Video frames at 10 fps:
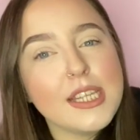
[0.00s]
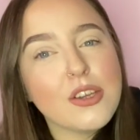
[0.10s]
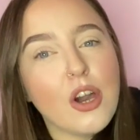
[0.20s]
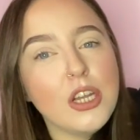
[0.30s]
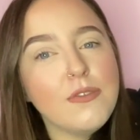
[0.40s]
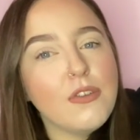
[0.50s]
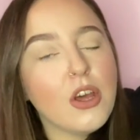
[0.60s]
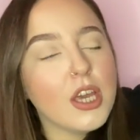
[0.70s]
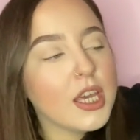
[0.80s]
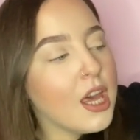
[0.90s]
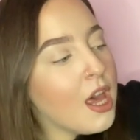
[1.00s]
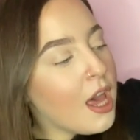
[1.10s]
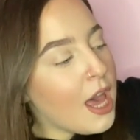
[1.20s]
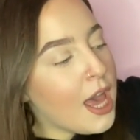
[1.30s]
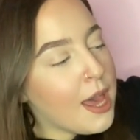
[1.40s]
kind of like
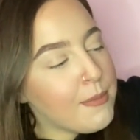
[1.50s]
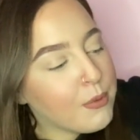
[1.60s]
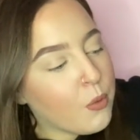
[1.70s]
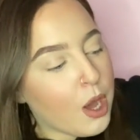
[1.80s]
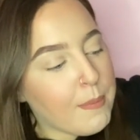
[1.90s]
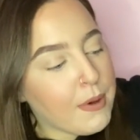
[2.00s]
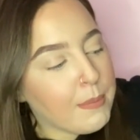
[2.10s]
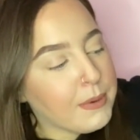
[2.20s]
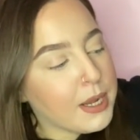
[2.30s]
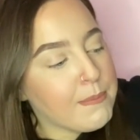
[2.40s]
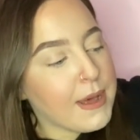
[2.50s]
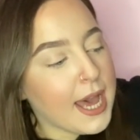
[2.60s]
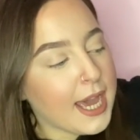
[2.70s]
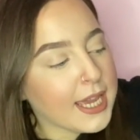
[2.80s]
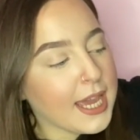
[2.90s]
quite a popular
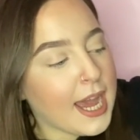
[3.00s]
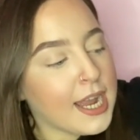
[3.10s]
bag.